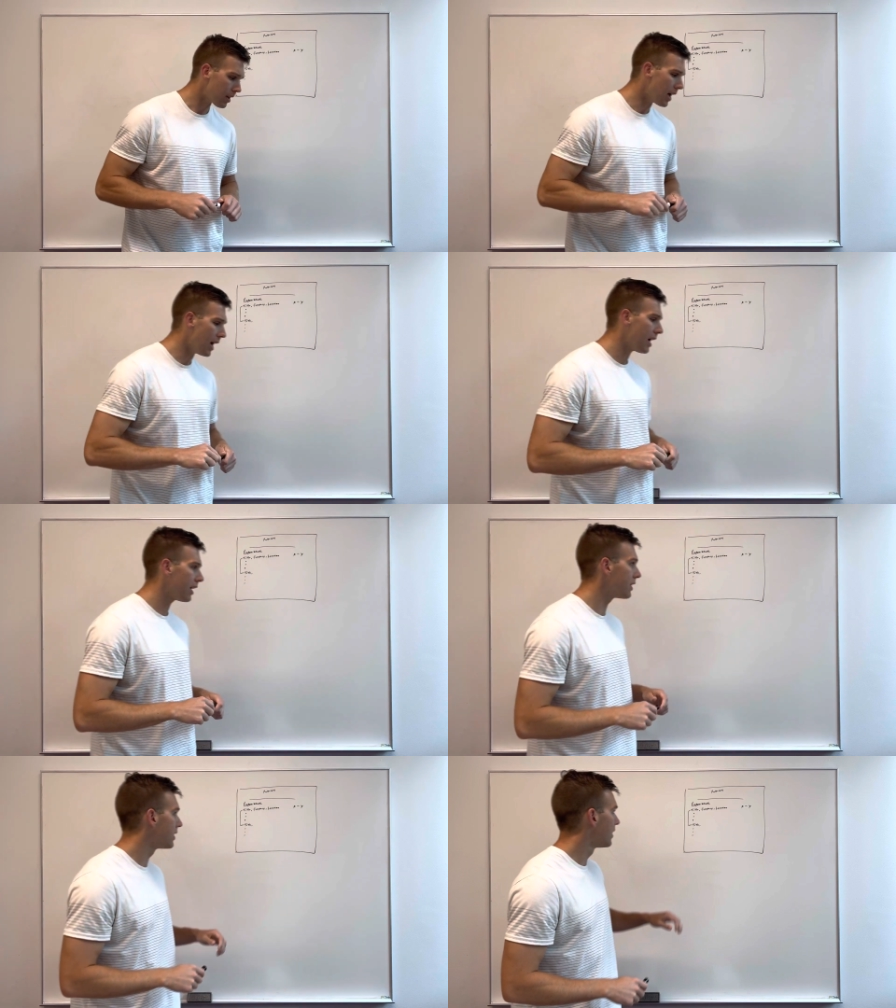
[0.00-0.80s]

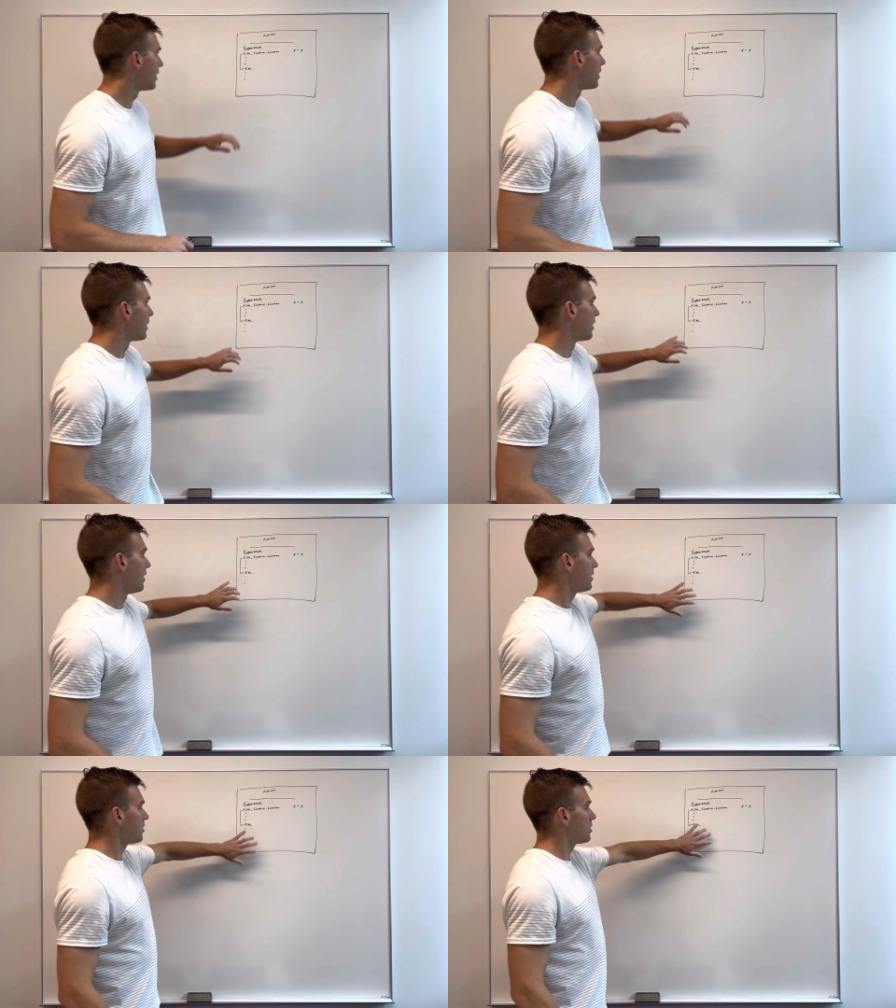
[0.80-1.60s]
And
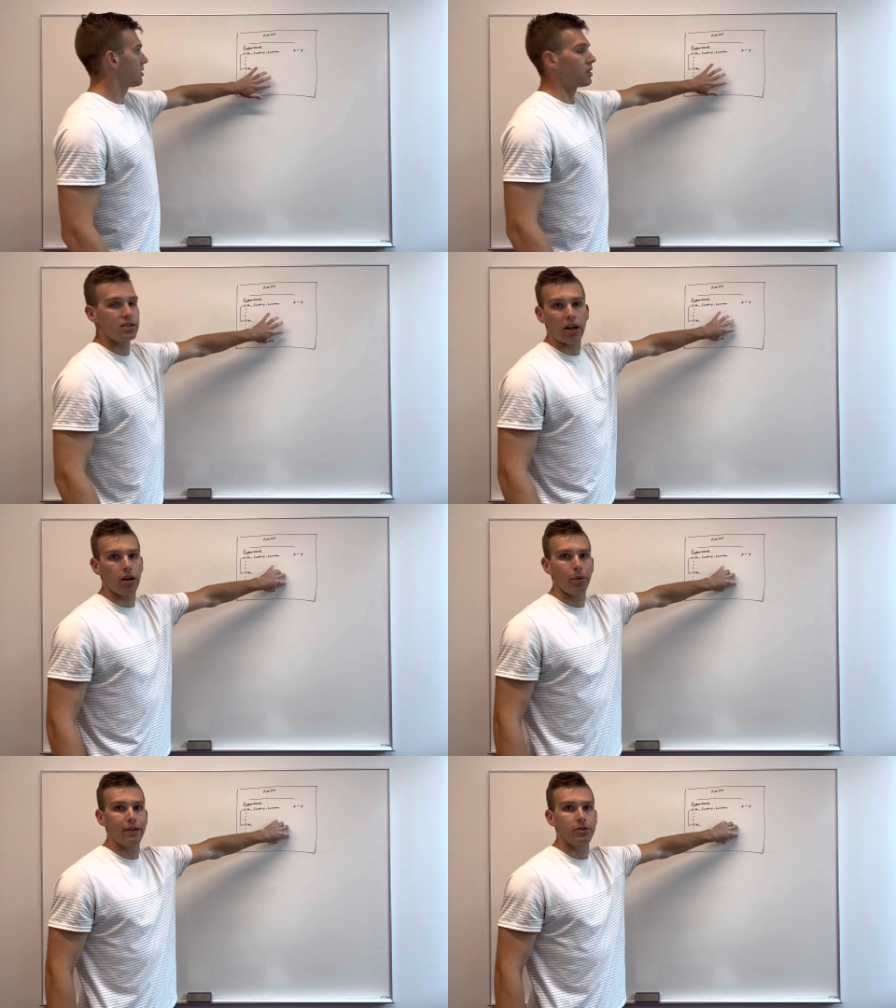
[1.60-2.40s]
this is just a standard
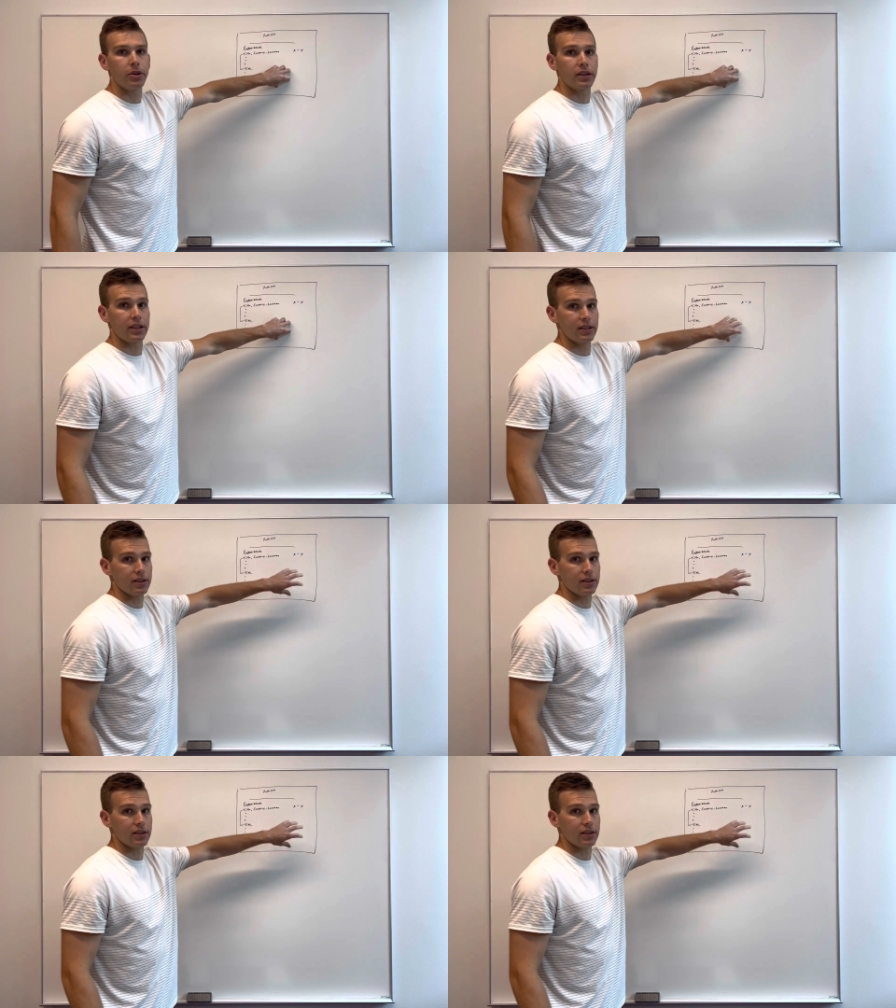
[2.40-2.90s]
way of doing things,